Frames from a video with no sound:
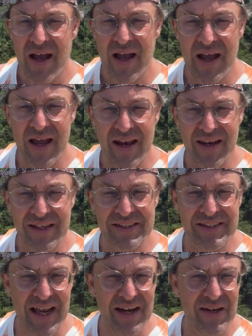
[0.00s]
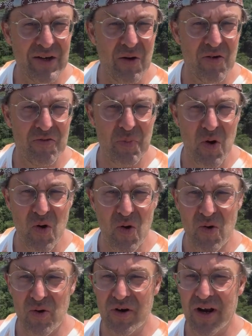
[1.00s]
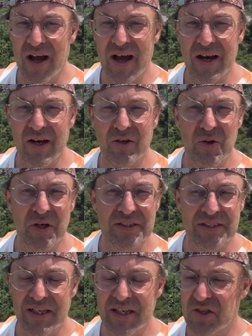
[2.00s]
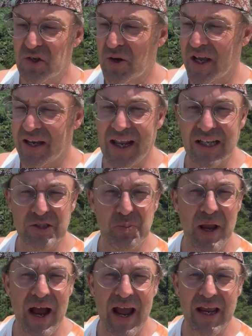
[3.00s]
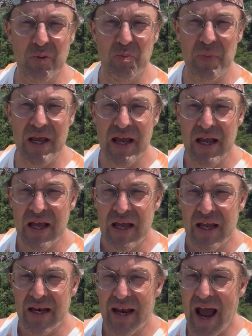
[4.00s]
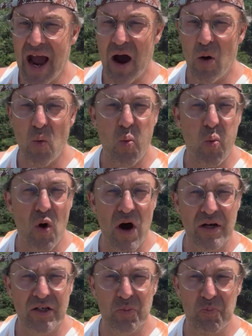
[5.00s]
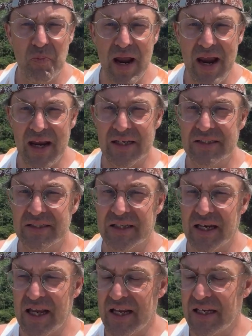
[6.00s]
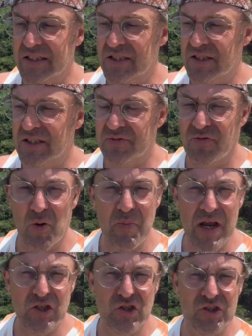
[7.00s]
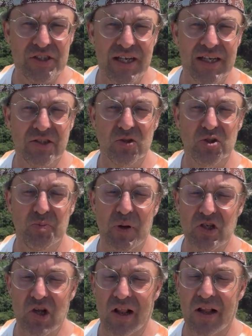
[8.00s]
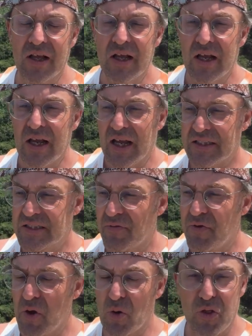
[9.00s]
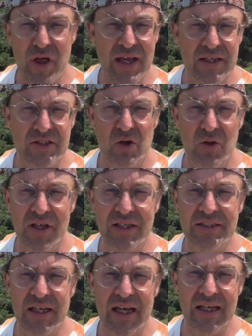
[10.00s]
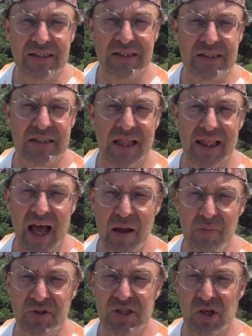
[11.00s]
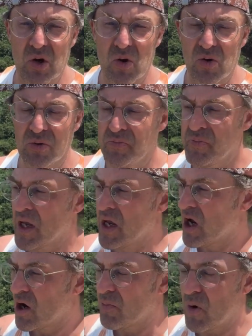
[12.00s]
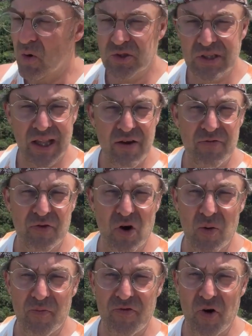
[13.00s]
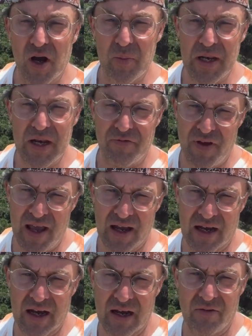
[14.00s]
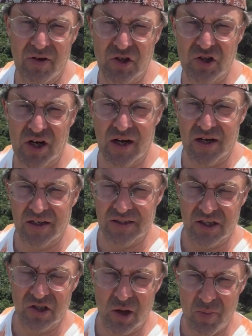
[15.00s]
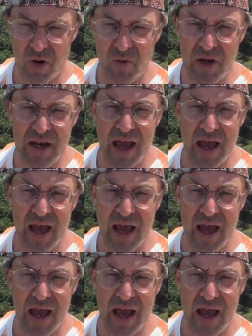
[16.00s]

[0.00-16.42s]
in the center of Bohol, and you can see the chocolate hills behind me. Now, what makes these formations here so special? It's a few things. So this is limestone, mostly from foraminifera, which are essentially marine